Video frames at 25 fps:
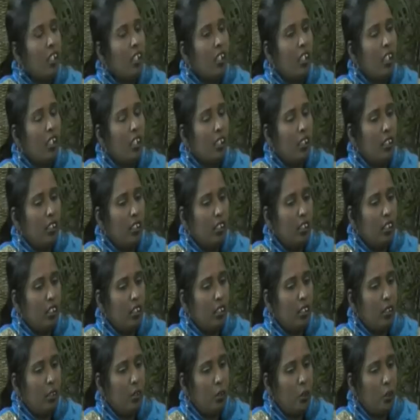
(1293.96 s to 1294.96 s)

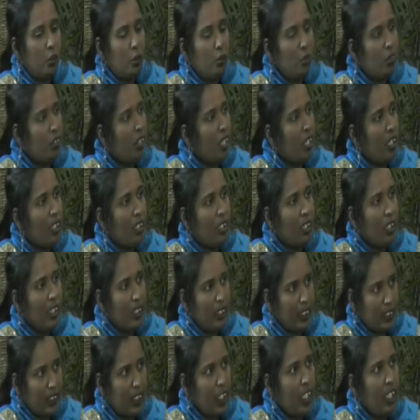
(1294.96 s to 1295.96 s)
and due to the
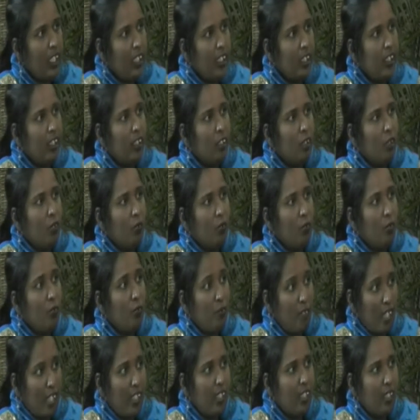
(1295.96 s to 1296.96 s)
landslide, we
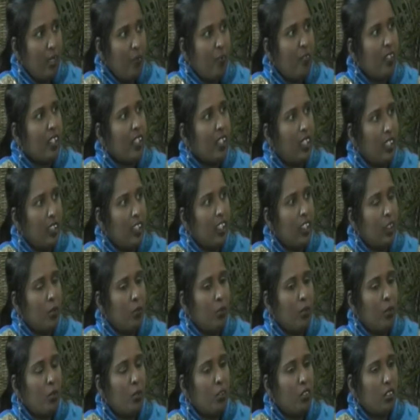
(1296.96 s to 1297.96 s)
find difficulties
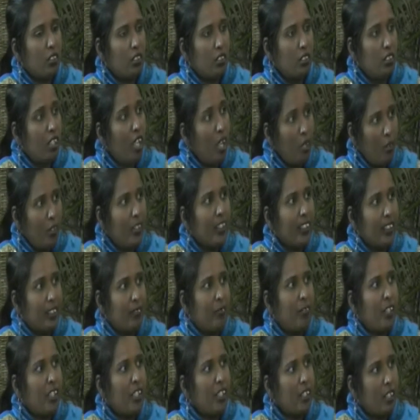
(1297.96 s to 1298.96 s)
because now it's
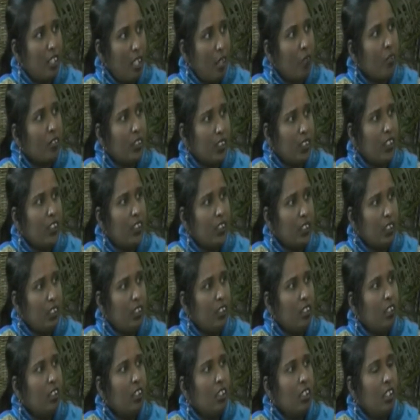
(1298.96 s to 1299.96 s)
very drought
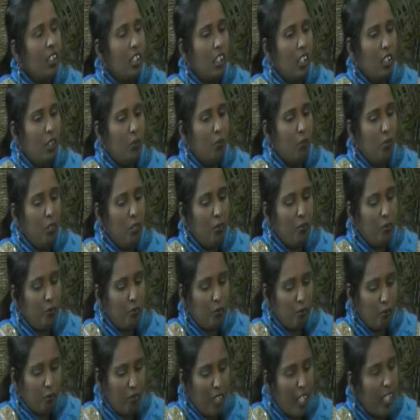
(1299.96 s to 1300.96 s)
season, and we
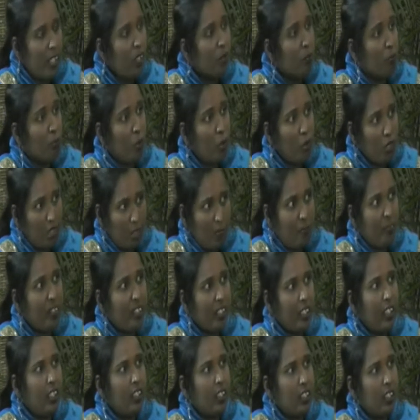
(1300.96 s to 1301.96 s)
find more
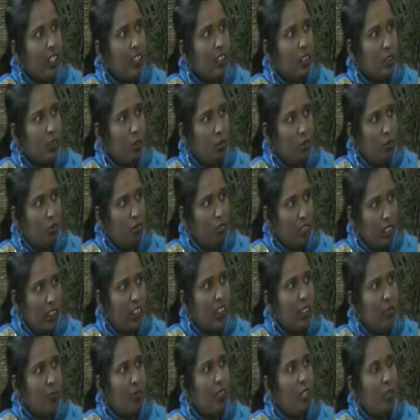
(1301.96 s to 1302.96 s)
difficulties to
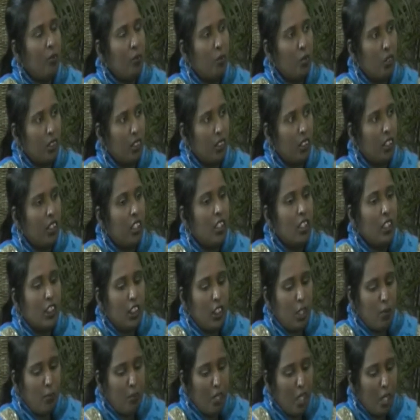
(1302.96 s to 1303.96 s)
receive the water.
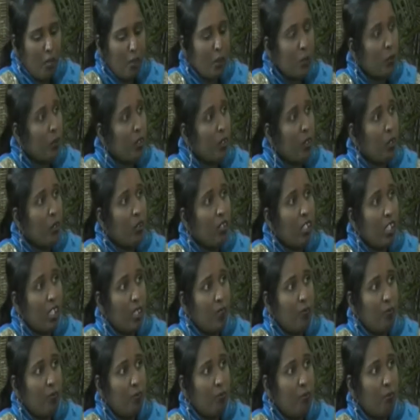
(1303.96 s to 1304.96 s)
Sometimes we don't
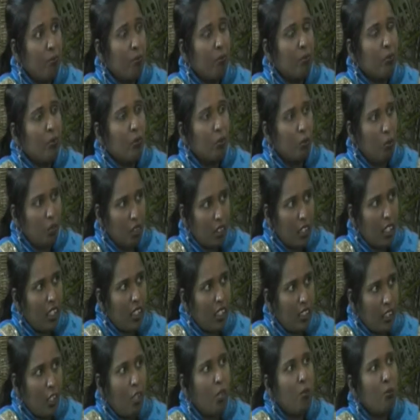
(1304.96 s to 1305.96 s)
have water
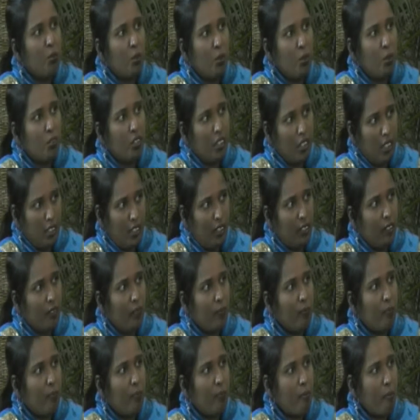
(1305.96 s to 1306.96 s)
at home to drink.
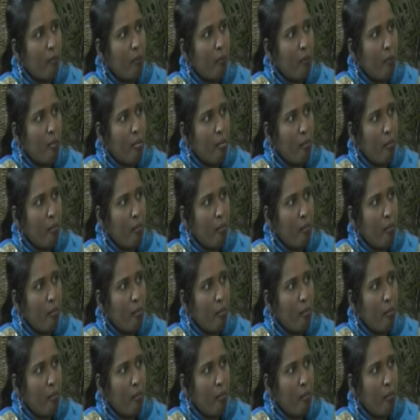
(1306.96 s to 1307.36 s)
Mm.